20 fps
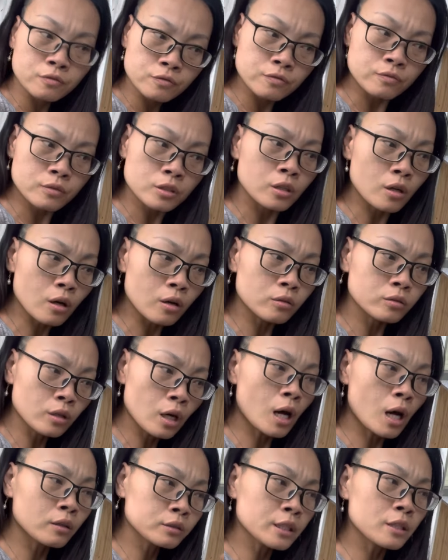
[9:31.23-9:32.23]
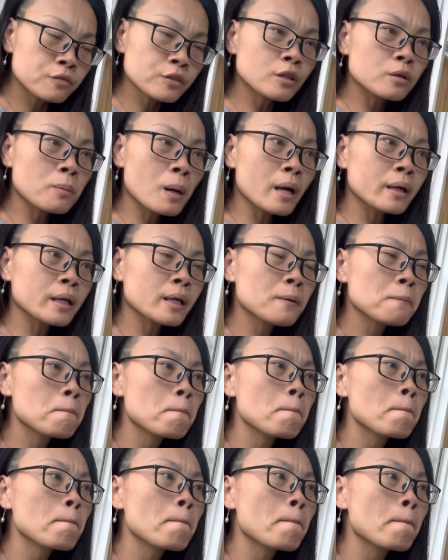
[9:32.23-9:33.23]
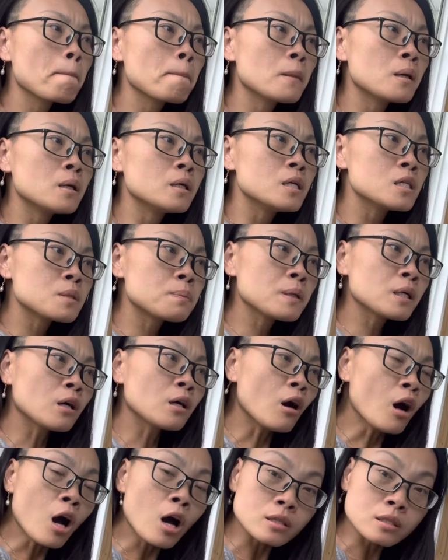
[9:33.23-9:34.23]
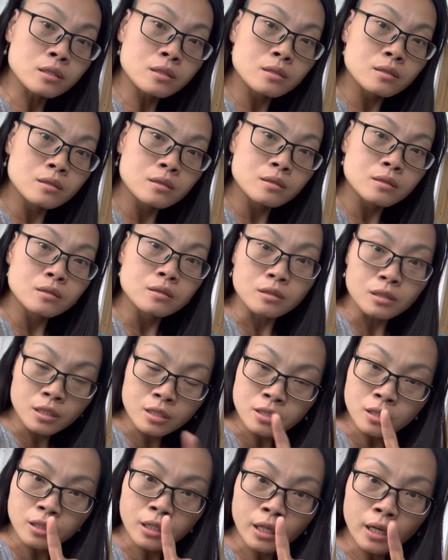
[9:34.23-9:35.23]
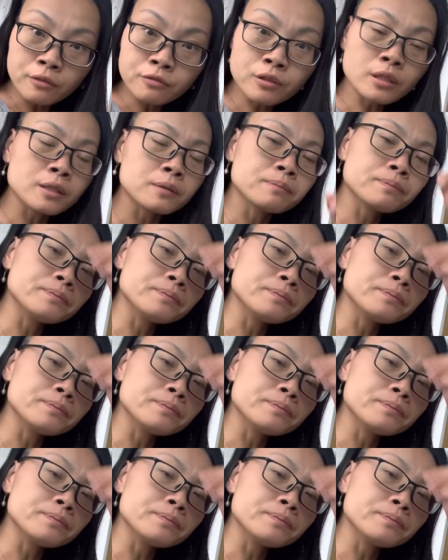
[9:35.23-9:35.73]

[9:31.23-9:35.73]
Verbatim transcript: you know, how they feel about it? It's because, listen carefully,